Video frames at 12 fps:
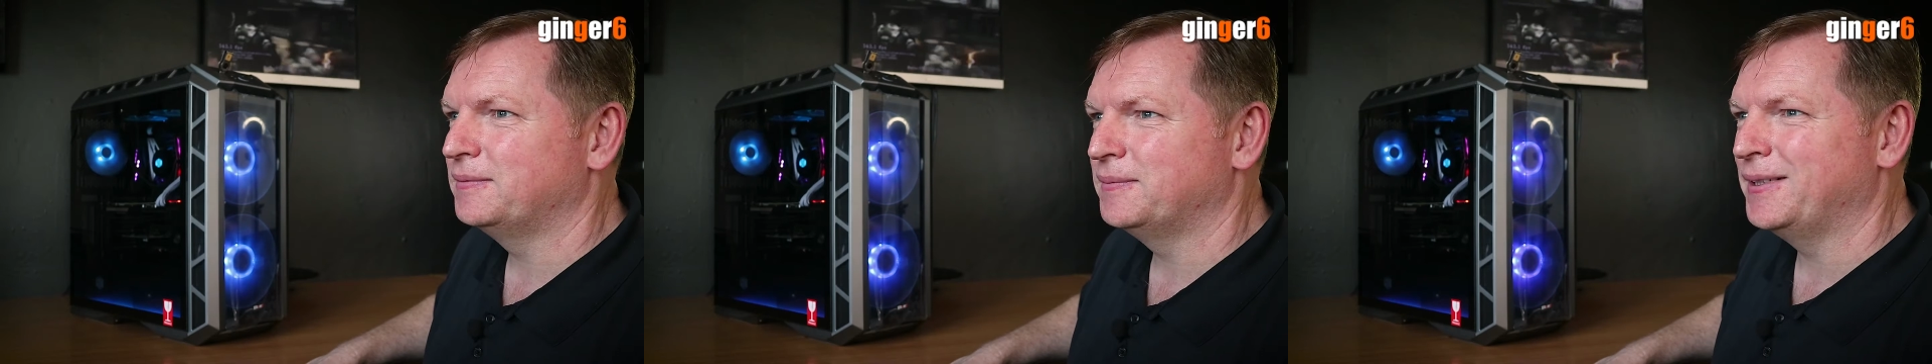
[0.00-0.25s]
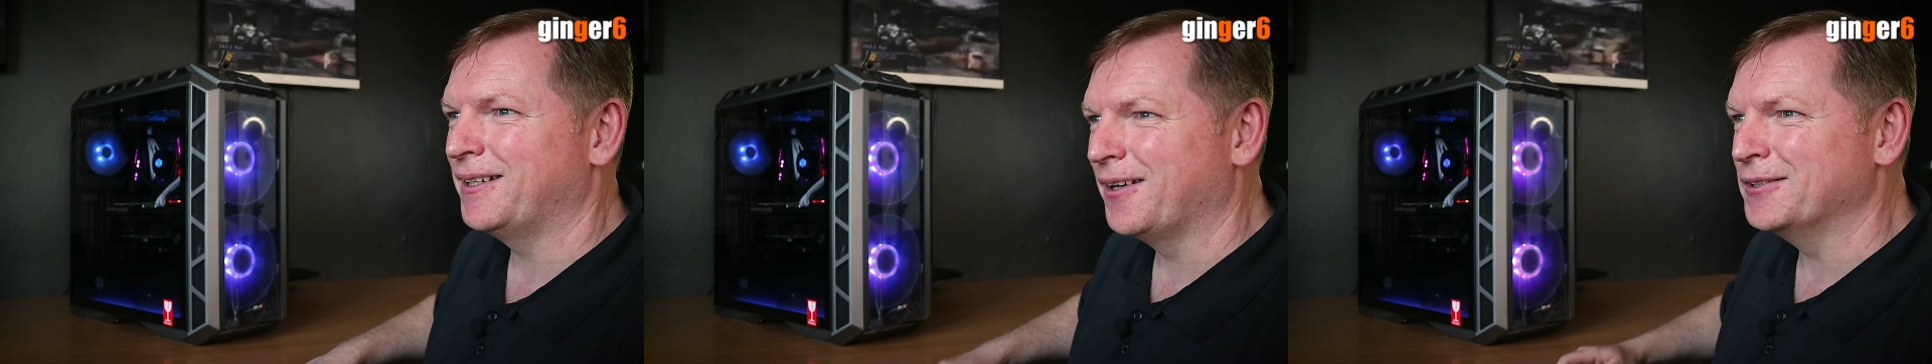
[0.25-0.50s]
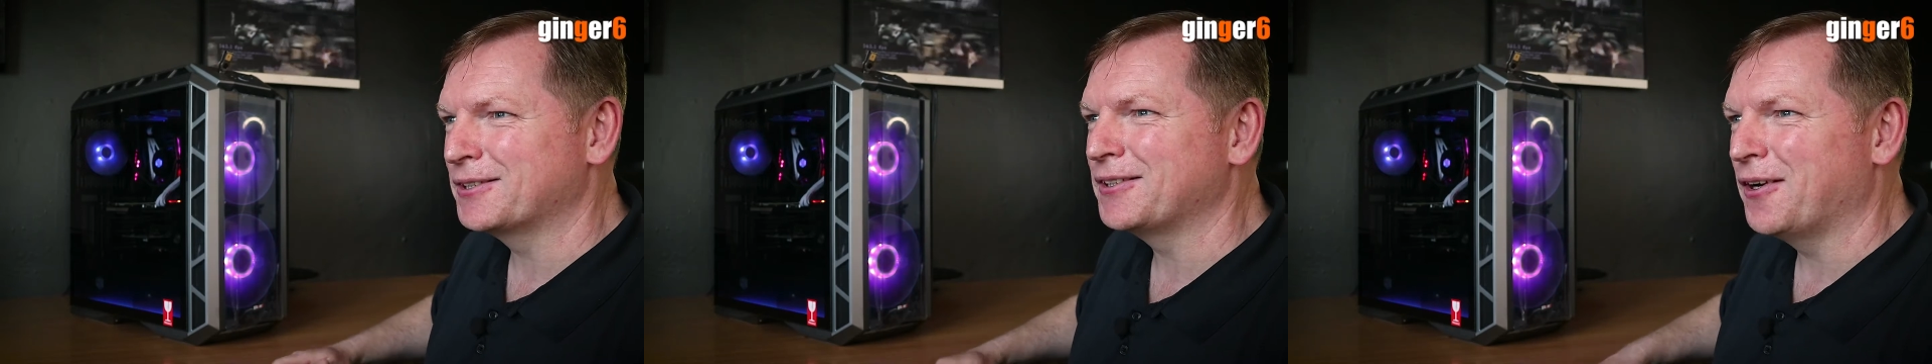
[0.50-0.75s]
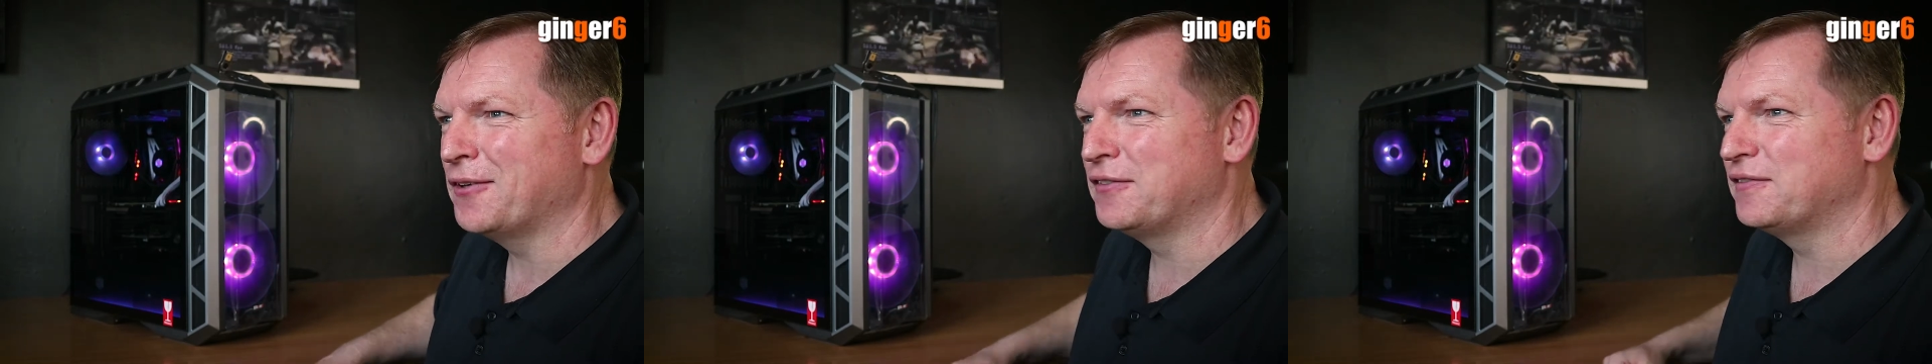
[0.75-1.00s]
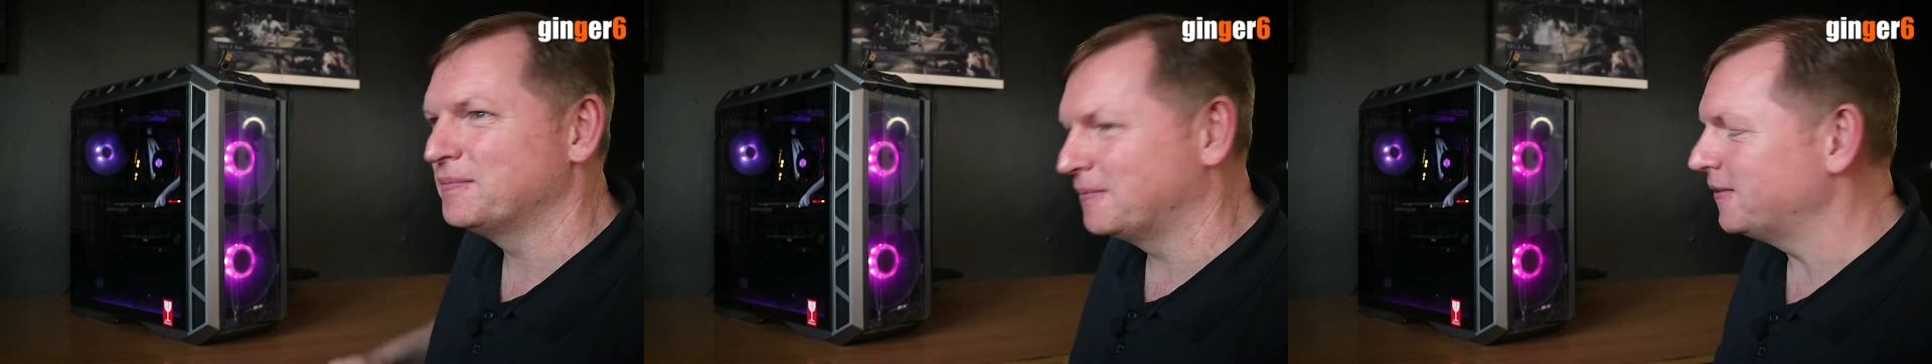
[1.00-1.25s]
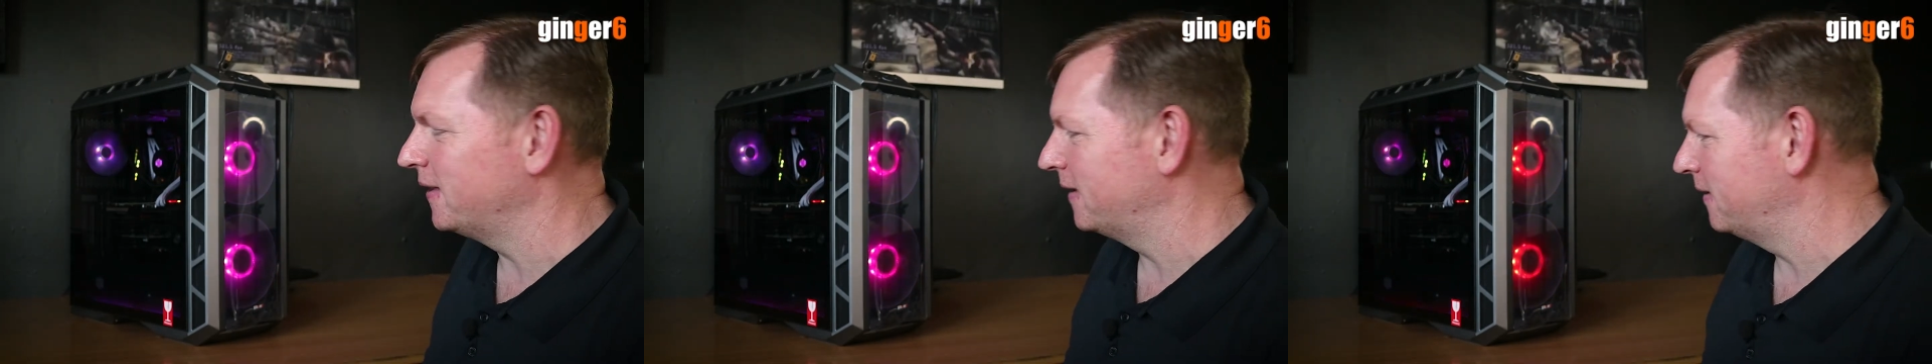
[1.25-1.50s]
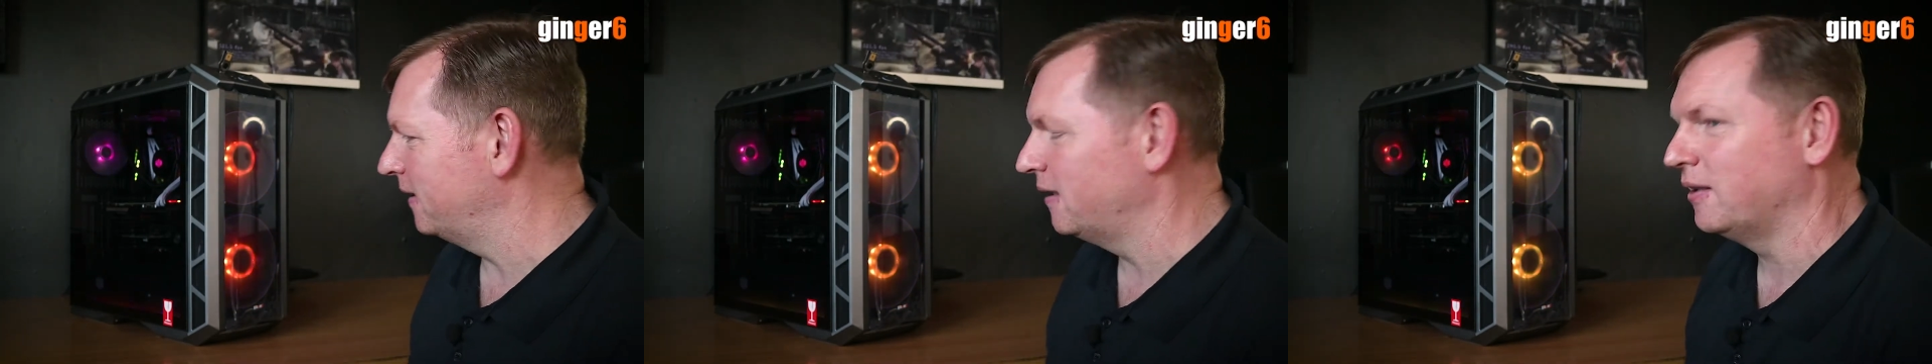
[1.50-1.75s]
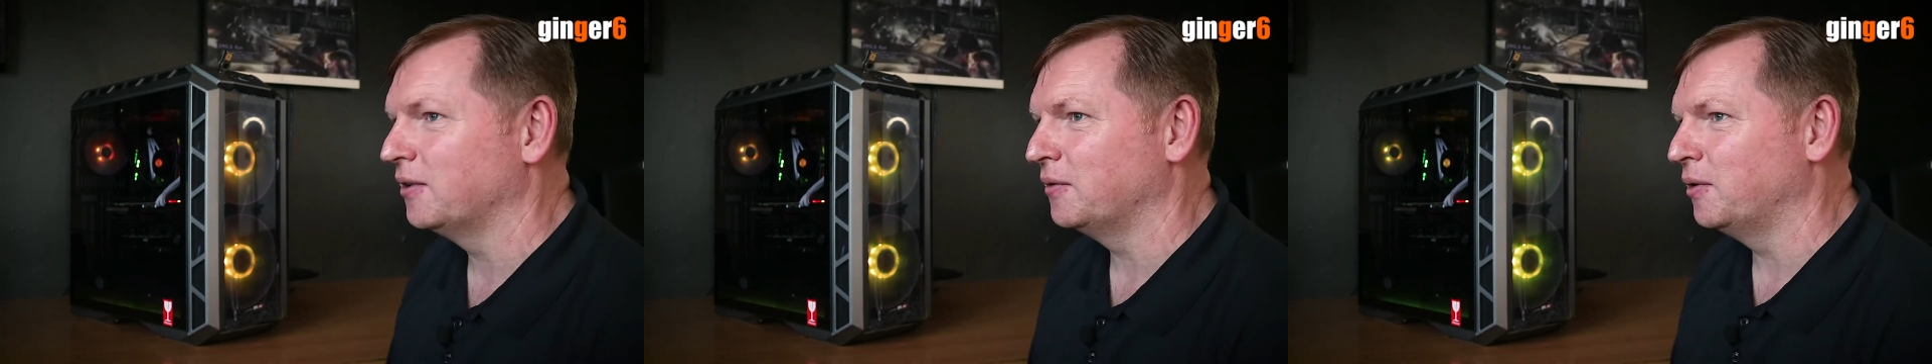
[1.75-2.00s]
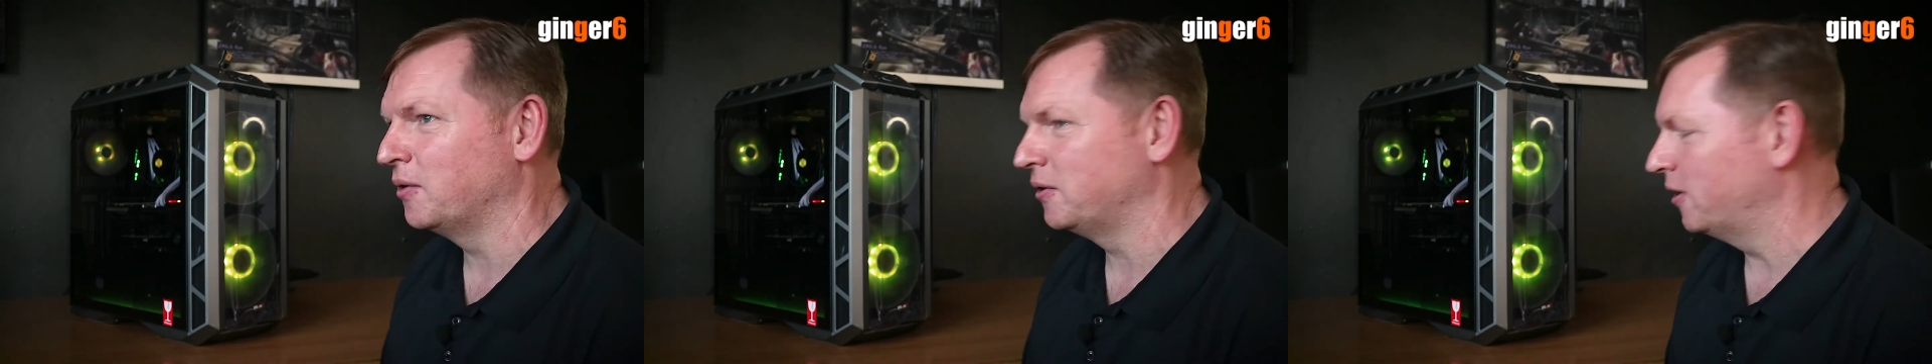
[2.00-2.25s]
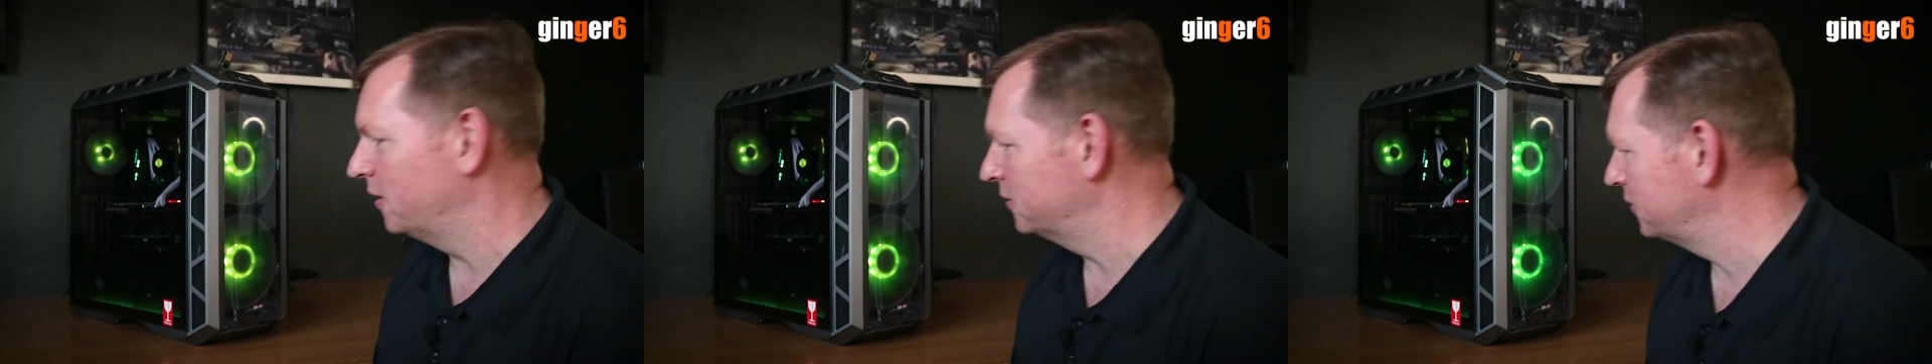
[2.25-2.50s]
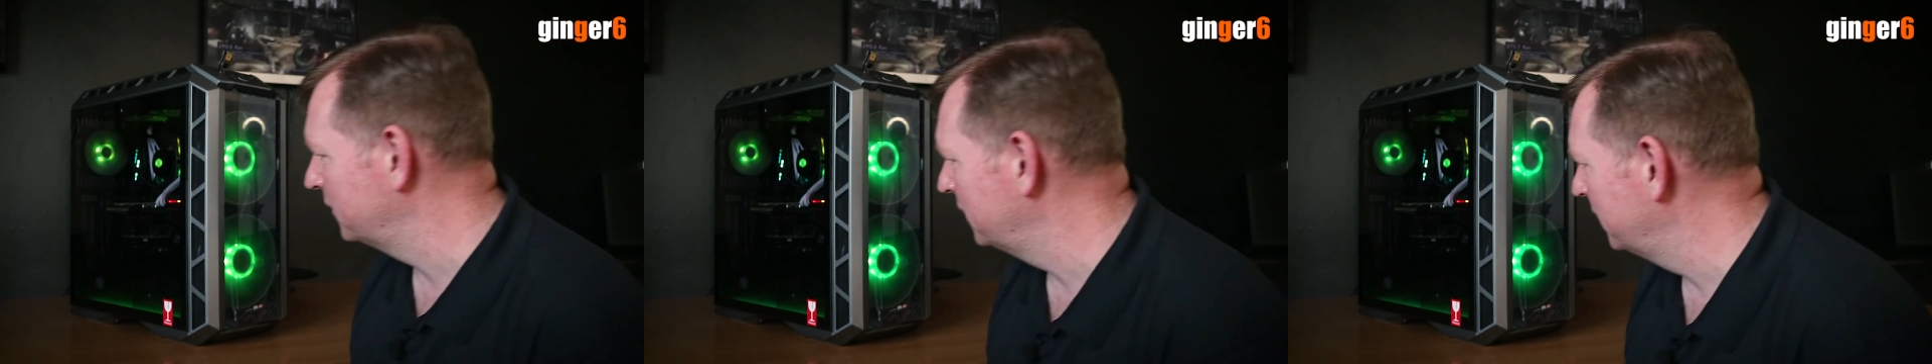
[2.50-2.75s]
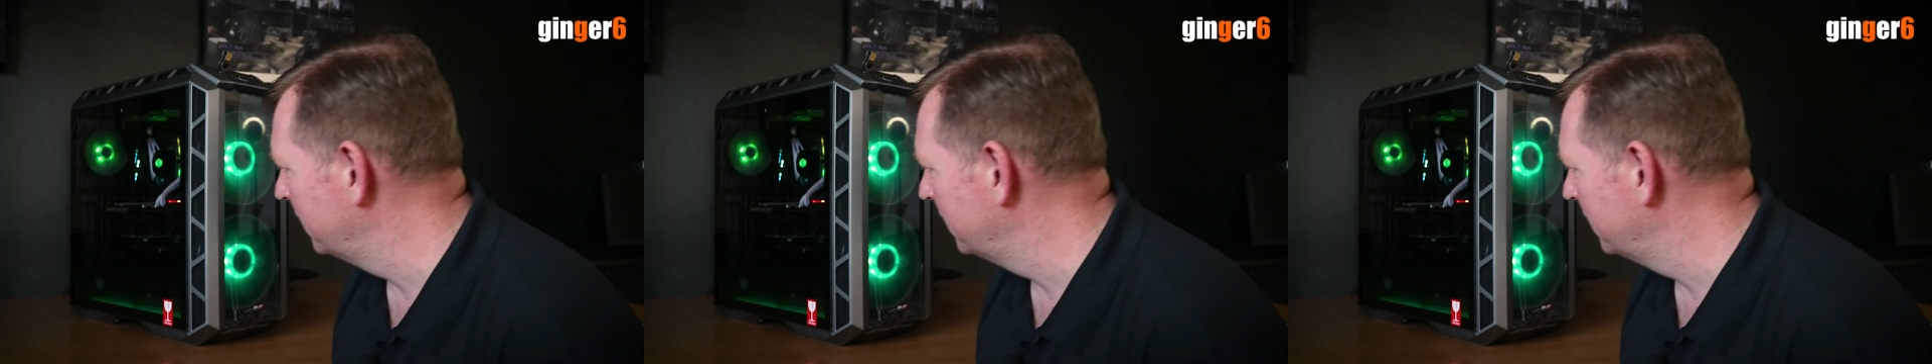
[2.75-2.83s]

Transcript: When the lights are off, they're, they're going to look nice.